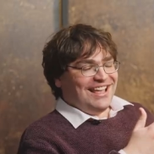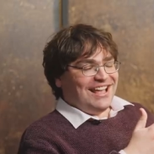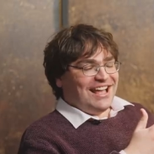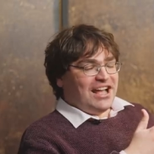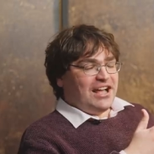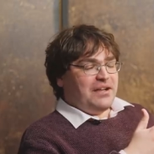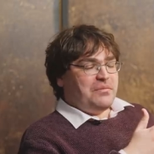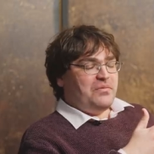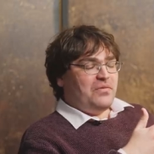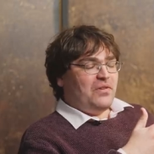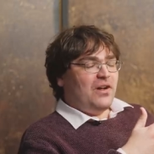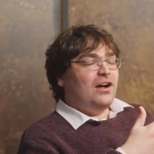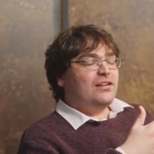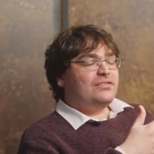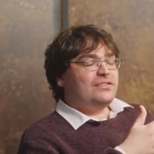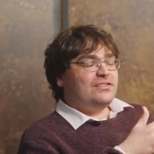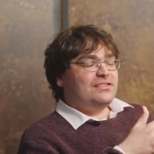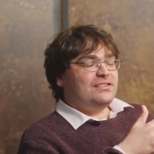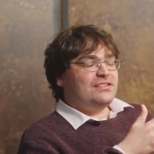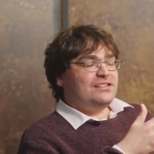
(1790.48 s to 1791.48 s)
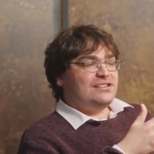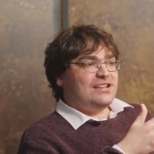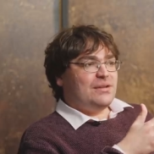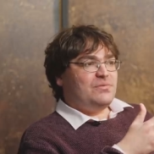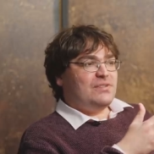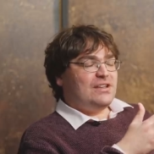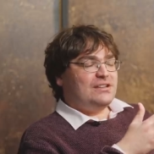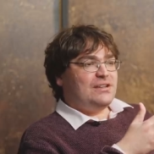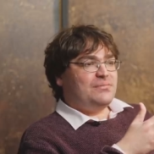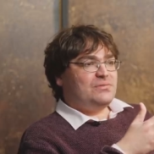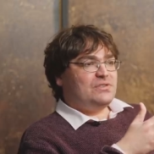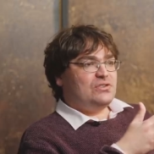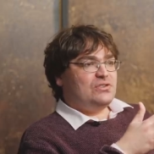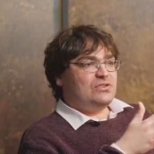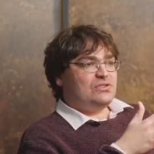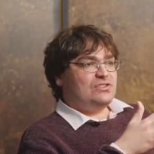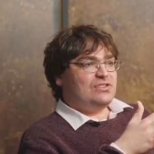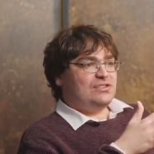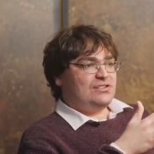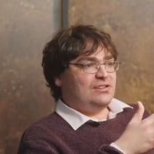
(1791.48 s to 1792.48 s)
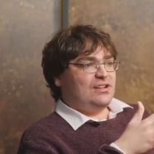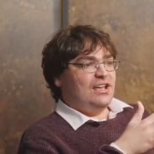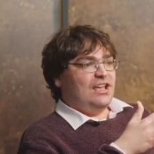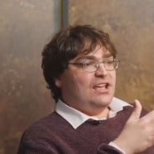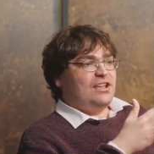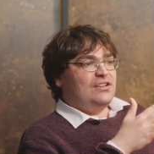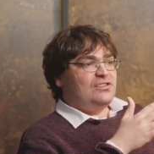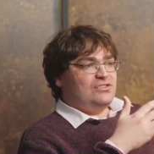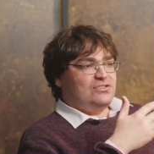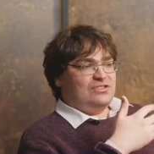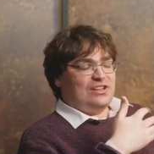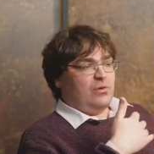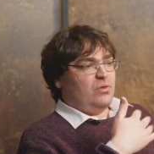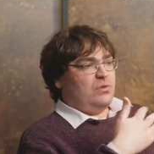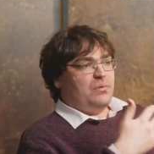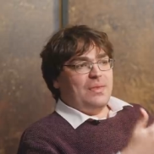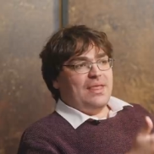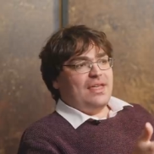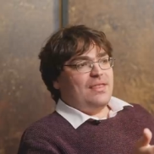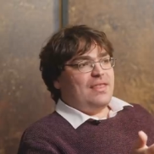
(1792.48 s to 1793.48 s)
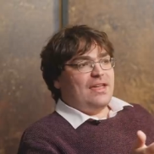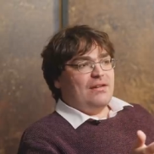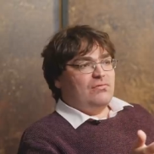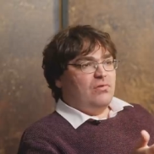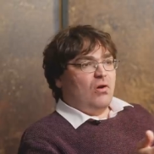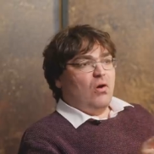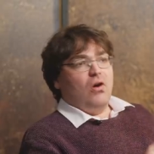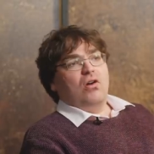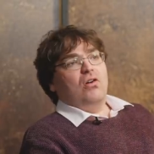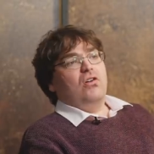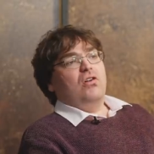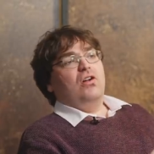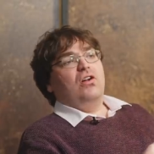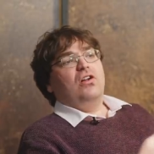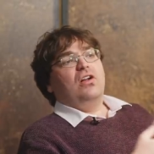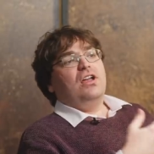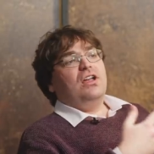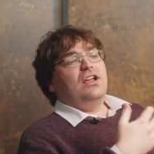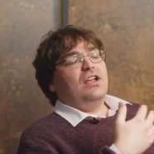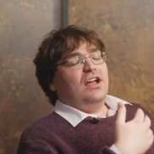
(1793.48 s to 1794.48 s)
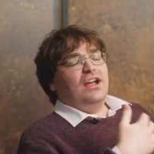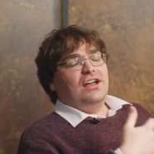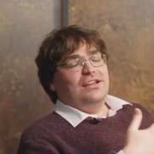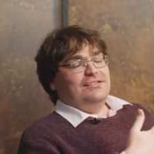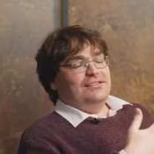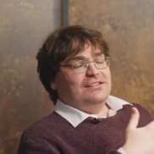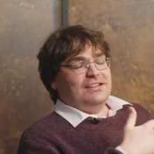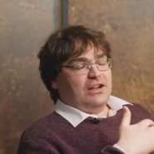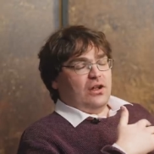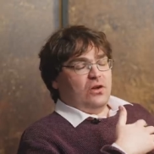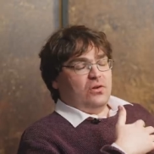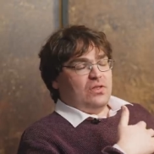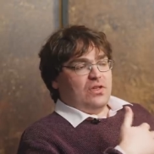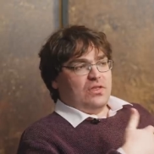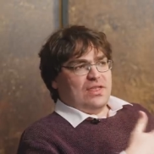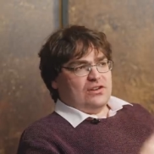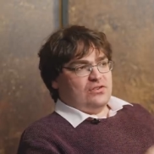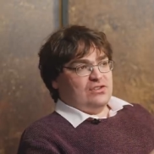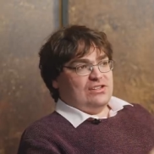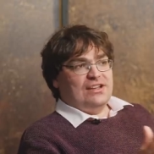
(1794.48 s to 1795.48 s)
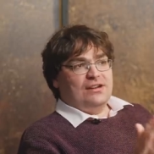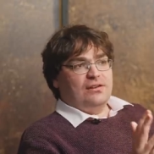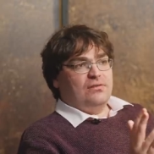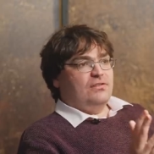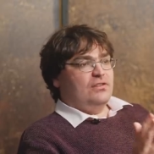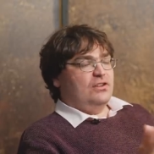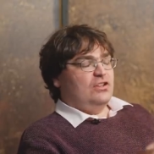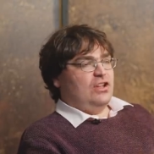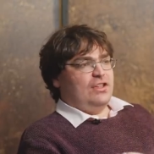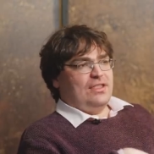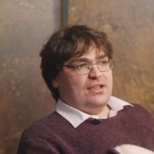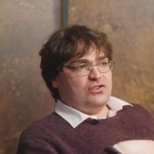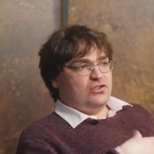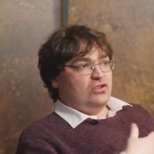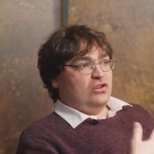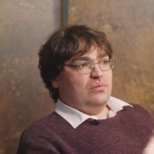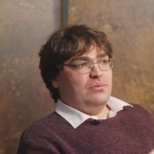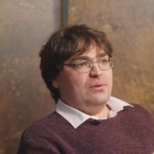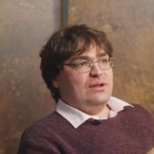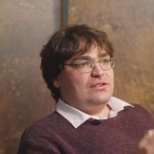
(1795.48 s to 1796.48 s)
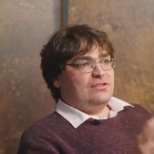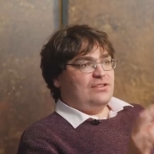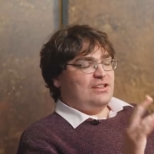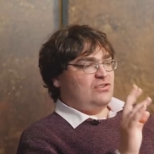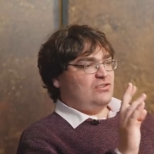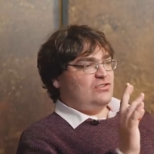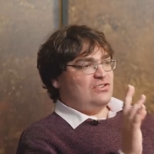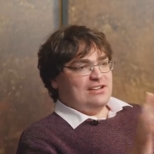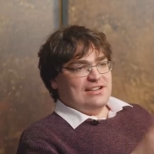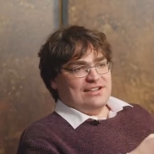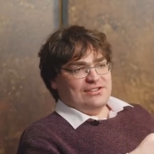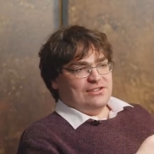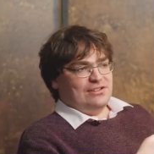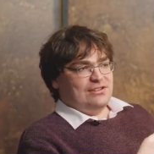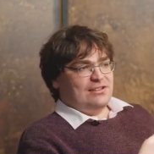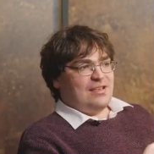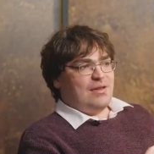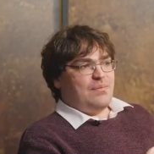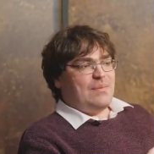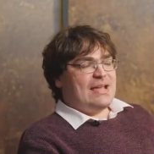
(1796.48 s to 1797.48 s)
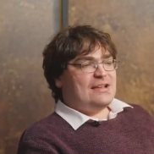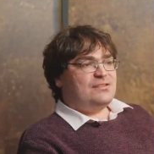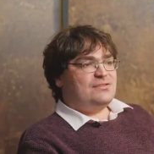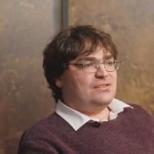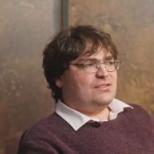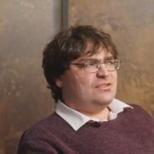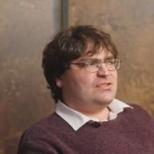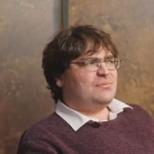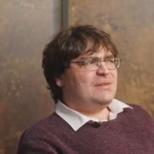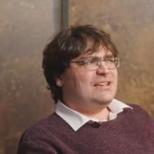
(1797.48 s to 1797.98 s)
rather than attempt to just tell them that they're wrong, you know, that they're just ignorant and they're stupid and they should listen to their betters.